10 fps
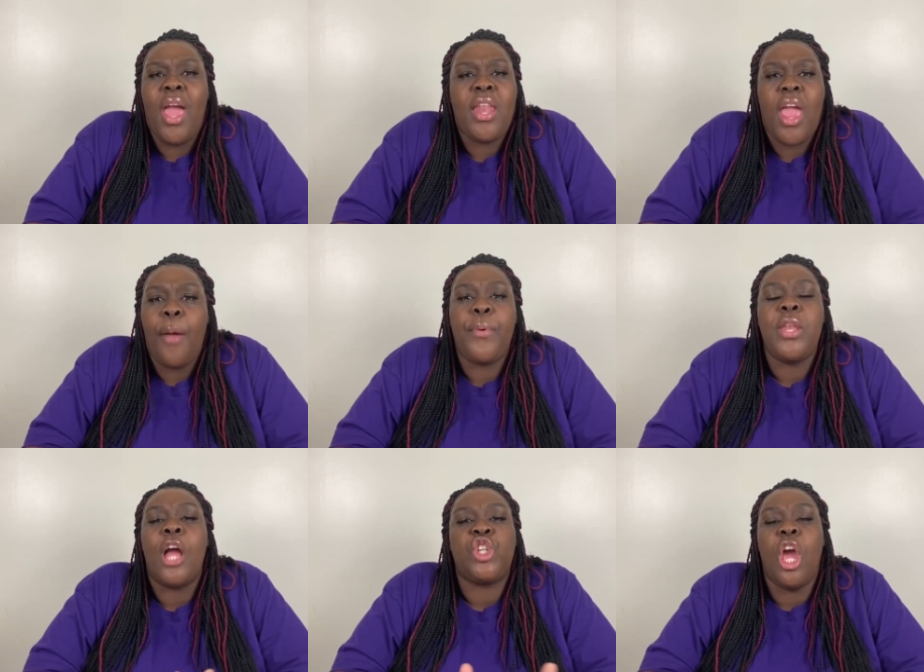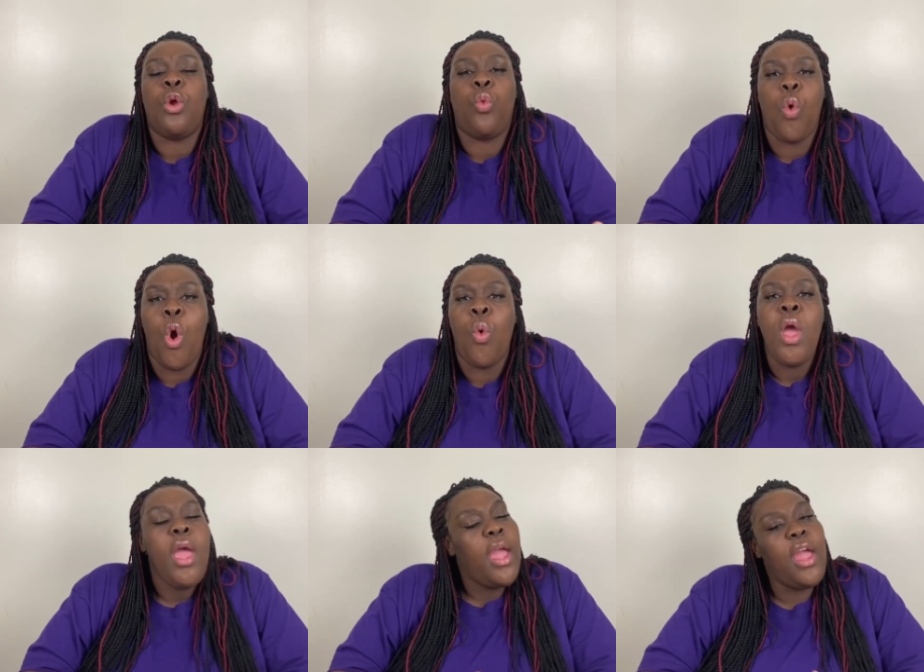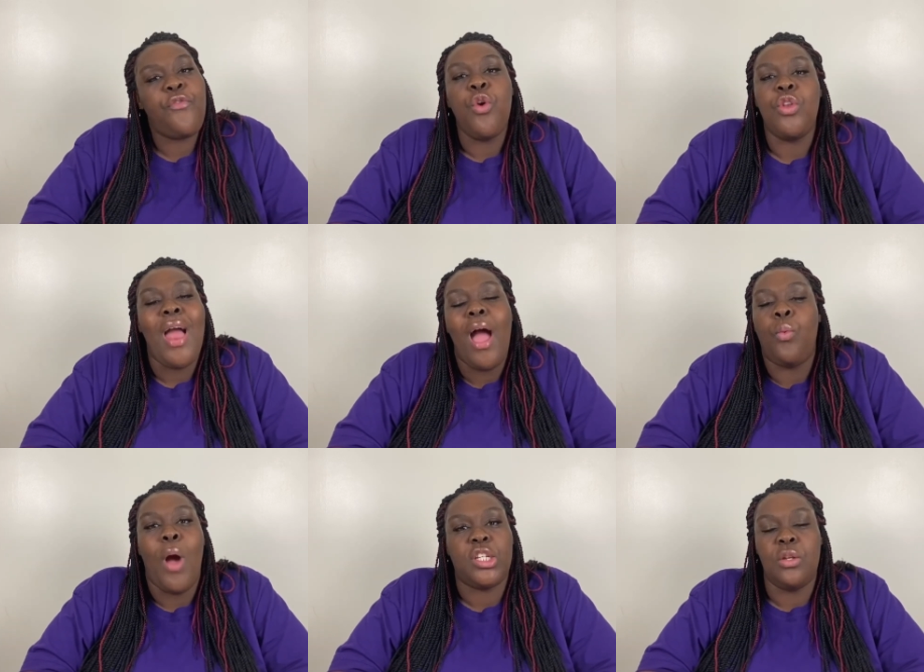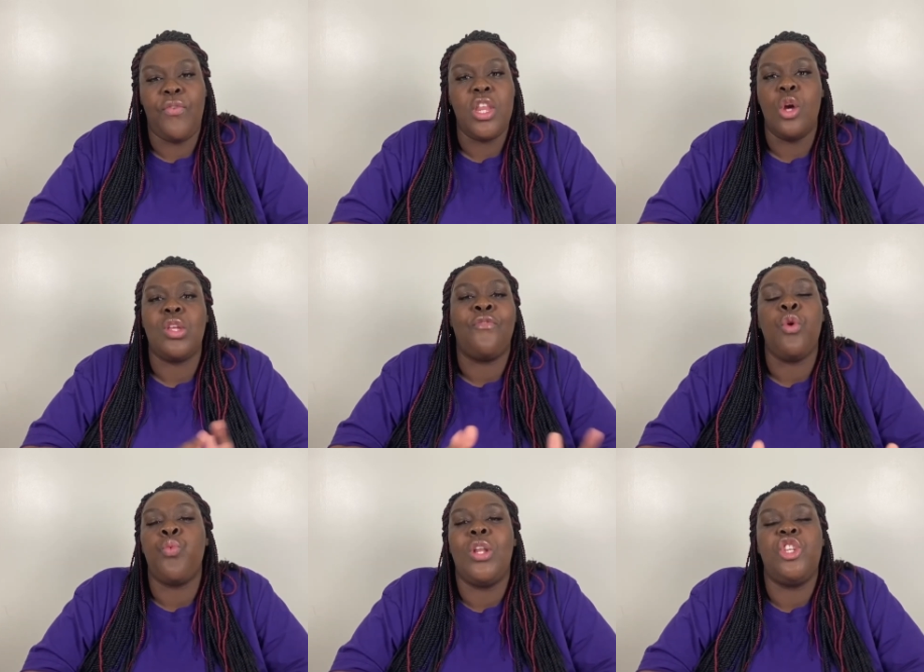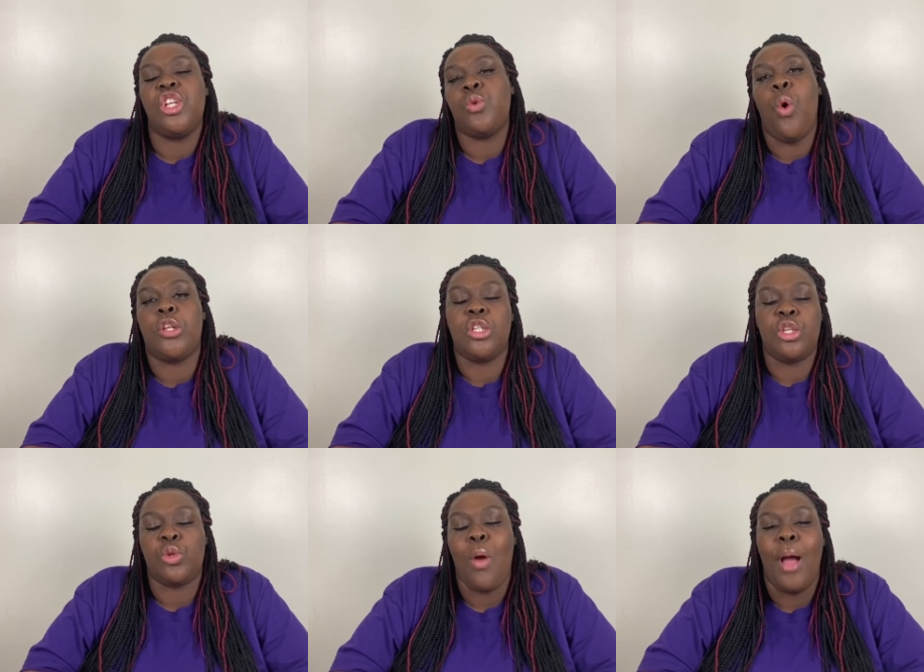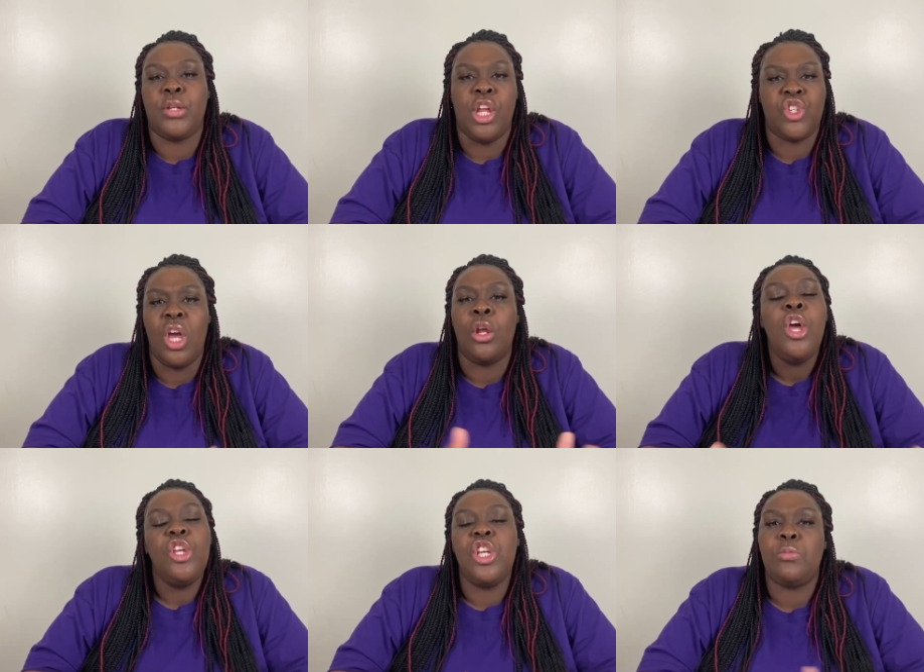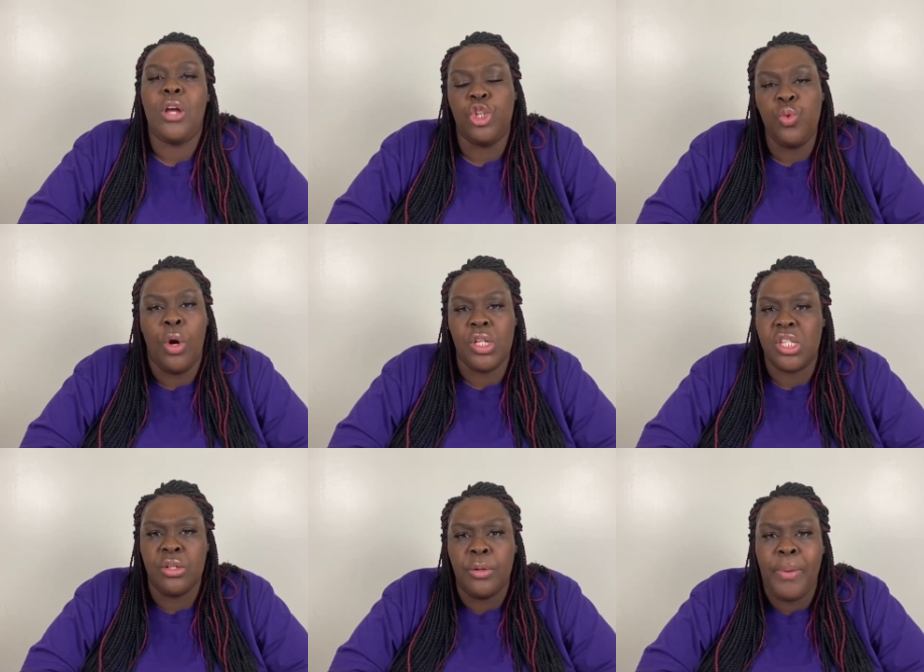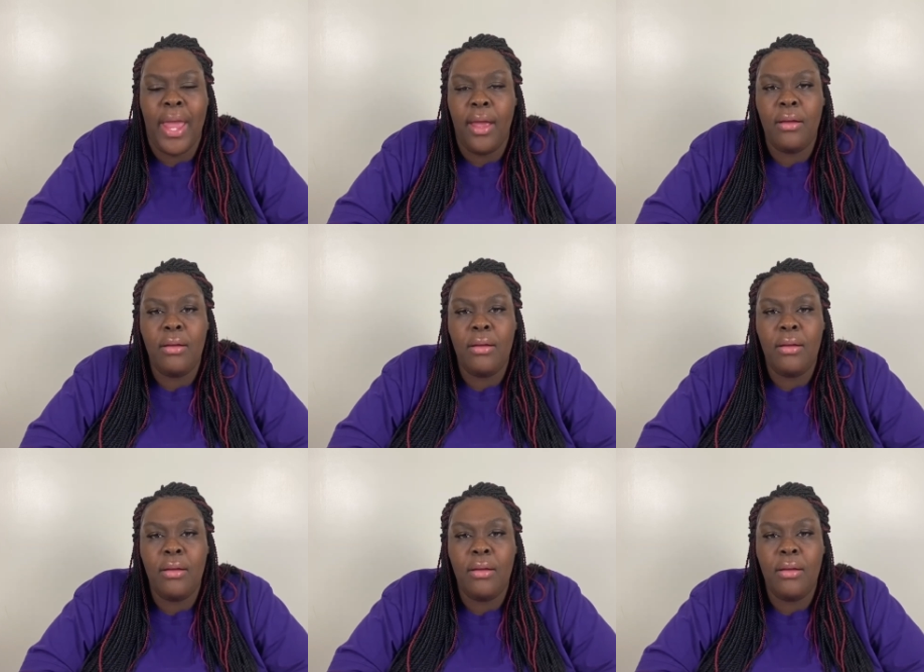helping their channel grow if you're not watching the videos, if you're really just going to subscribe to their channel just because you want to sub back.